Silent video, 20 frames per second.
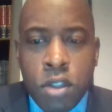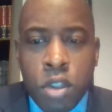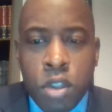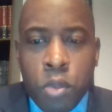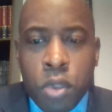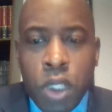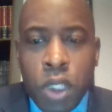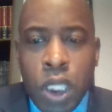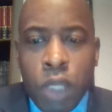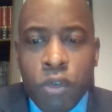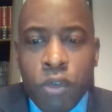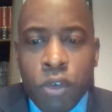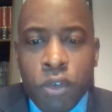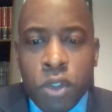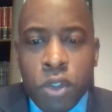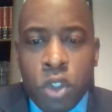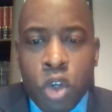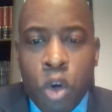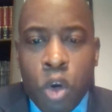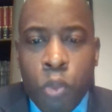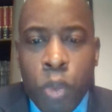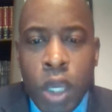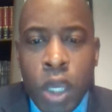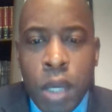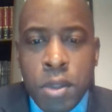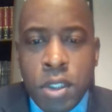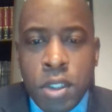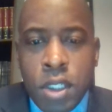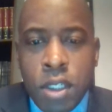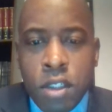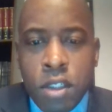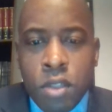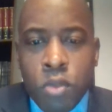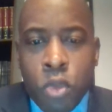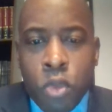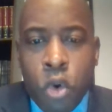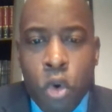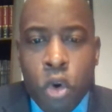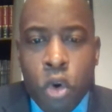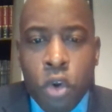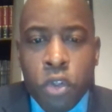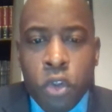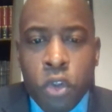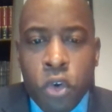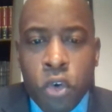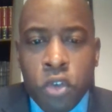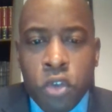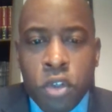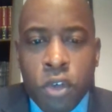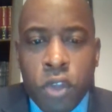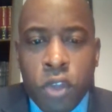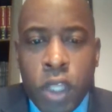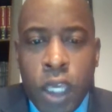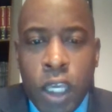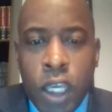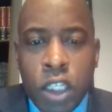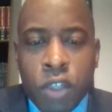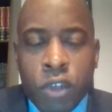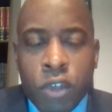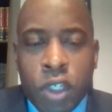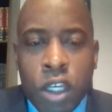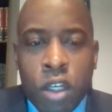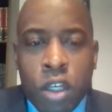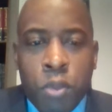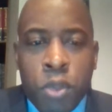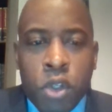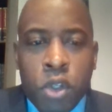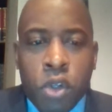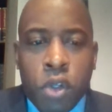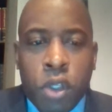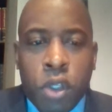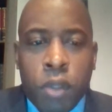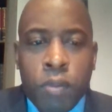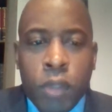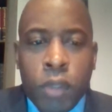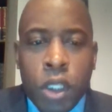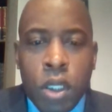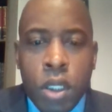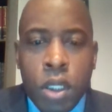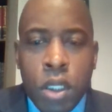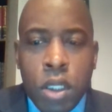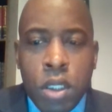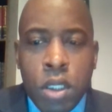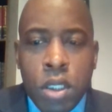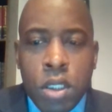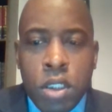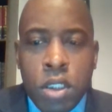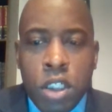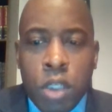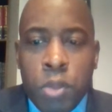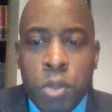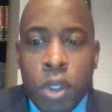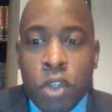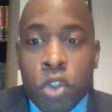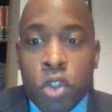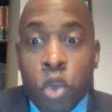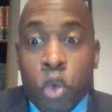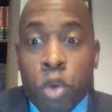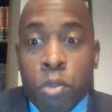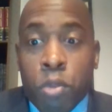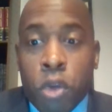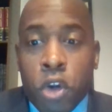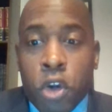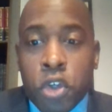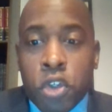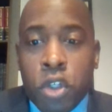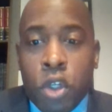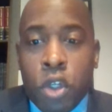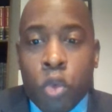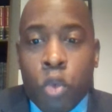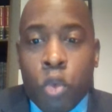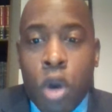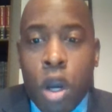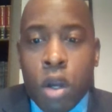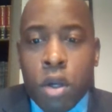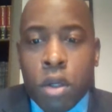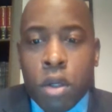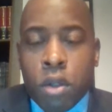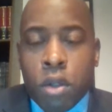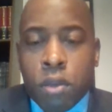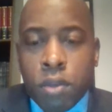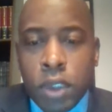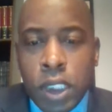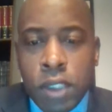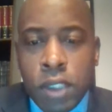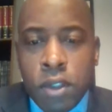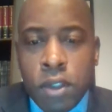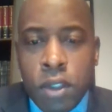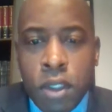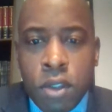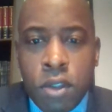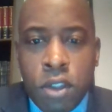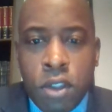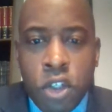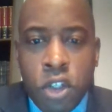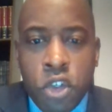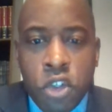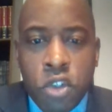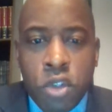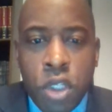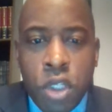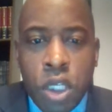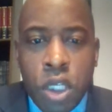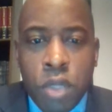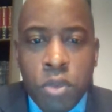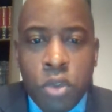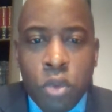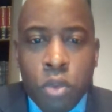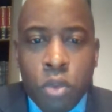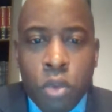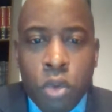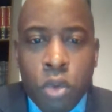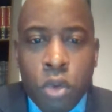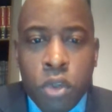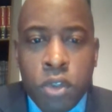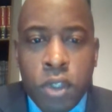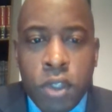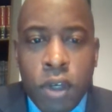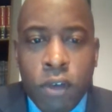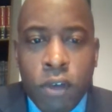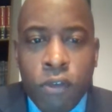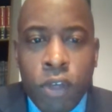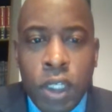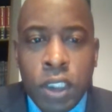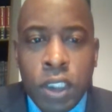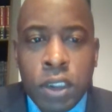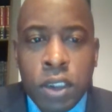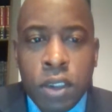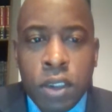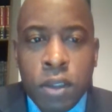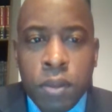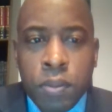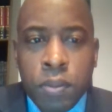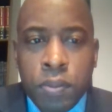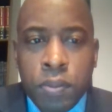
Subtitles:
the belief of adult baptism or those of the age of accountability should be through immersion in water as a necessary step towards salvation.